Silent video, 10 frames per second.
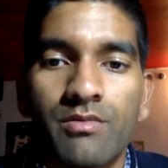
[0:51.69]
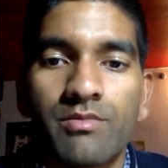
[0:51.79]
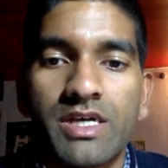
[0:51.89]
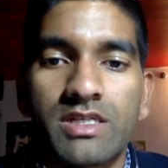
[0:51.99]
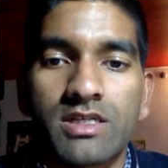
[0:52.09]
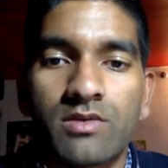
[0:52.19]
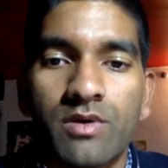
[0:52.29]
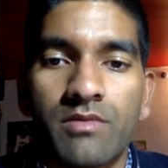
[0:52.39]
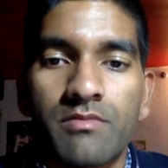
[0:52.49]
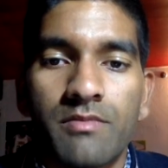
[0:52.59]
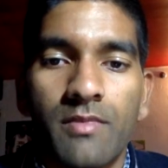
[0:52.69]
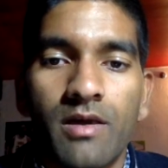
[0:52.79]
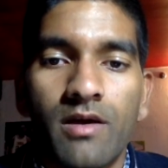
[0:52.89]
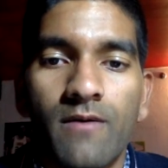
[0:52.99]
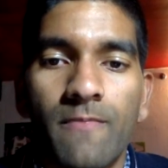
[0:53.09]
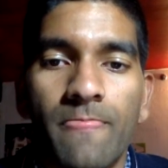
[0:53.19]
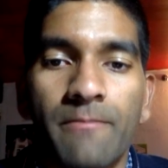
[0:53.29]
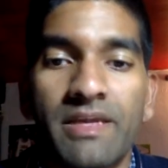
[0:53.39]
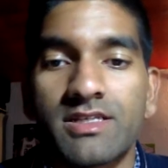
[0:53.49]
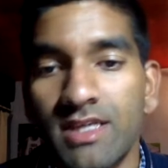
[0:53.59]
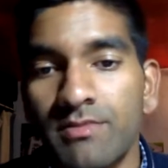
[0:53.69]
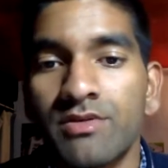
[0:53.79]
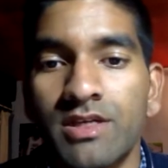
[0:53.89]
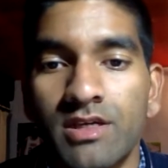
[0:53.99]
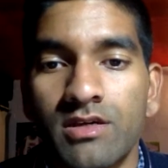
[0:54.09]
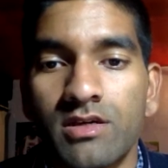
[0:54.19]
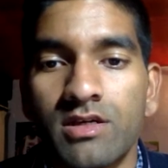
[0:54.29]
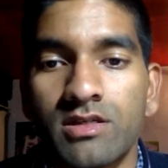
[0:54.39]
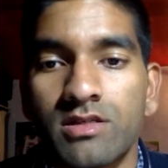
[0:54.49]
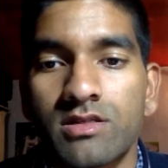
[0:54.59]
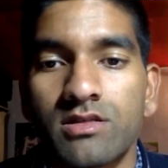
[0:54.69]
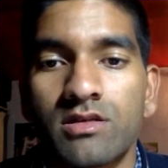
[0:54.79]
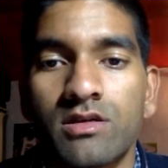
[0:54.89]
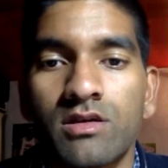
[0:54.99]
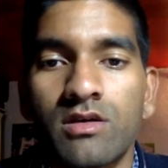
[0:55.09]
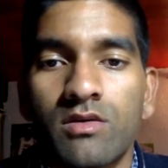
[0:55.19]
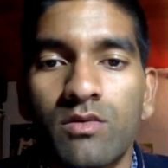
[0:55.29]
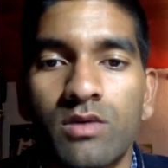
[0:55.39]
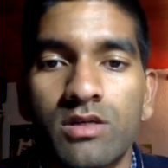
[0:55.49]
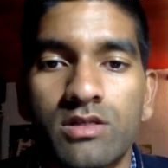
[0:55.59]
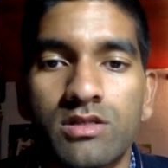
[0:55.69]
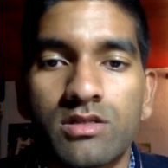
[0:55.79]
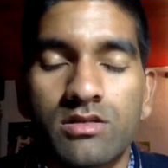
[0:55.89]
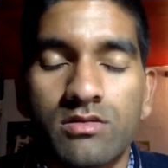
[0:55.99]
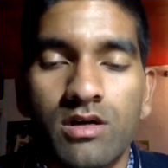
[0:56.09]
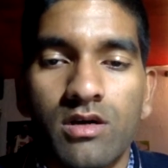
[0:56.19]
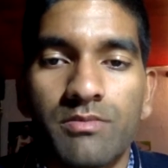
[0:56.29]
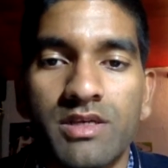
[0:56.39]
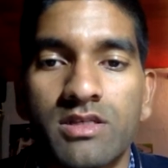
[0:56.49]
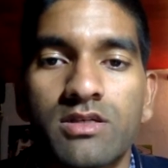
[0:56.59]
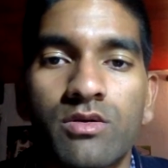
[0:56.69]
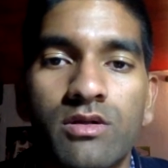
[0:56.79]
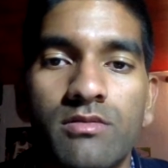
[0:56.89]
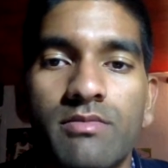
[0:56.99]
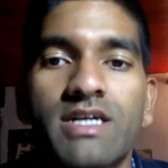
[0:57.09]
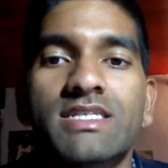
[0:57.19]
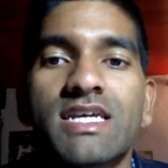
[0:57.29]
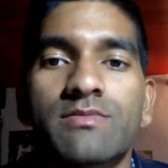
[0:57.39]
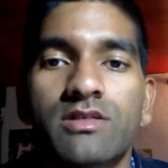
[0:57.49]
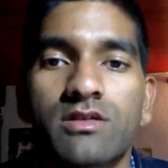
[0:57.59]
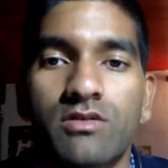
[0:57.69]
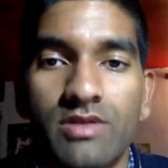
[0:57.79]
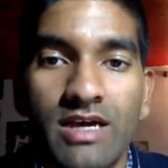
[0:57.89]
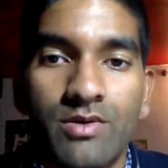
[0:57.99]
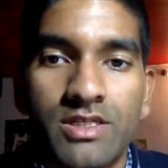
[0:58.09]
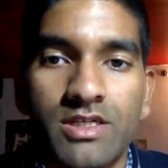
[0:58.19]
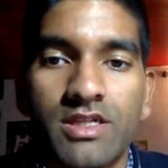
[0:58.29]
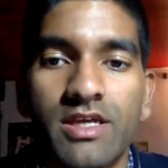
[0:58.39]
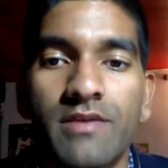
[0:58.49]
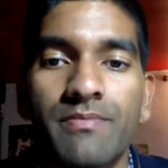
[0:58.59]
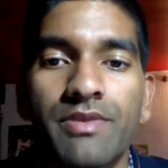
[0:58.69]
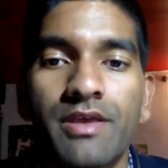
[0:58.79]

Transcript: basically, what makes them unique is was being stolen by Samsung, or that was their claim.